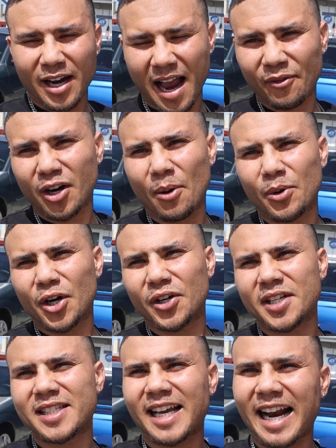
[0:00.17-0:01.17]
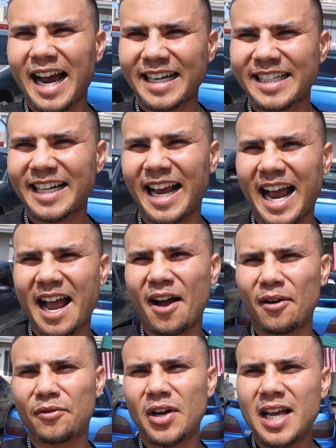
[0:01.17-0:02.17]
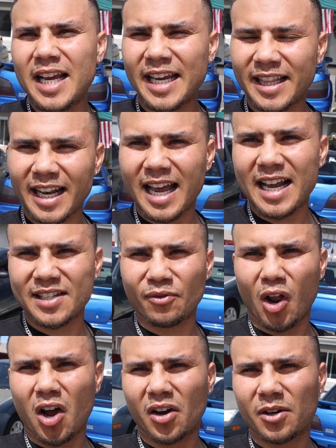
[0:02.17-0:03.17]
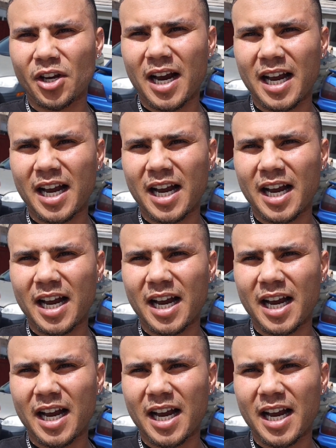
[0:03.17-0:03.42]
have a couple goodies that I didn't have in the last vlog, you